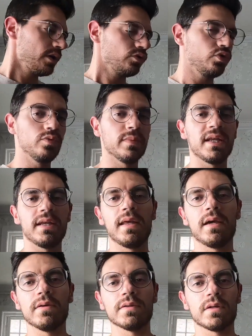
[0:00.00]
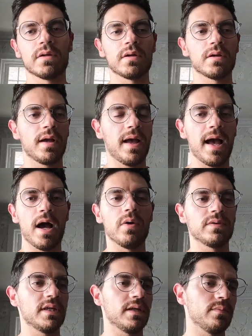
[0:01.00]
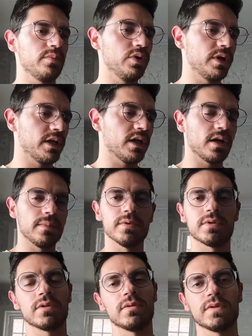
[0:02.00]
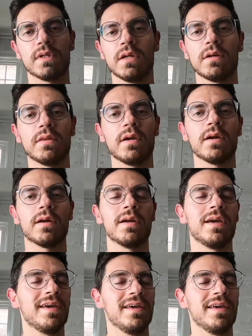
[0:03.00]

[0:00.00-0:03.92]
Too many nails are out, and putting a couple screws here and there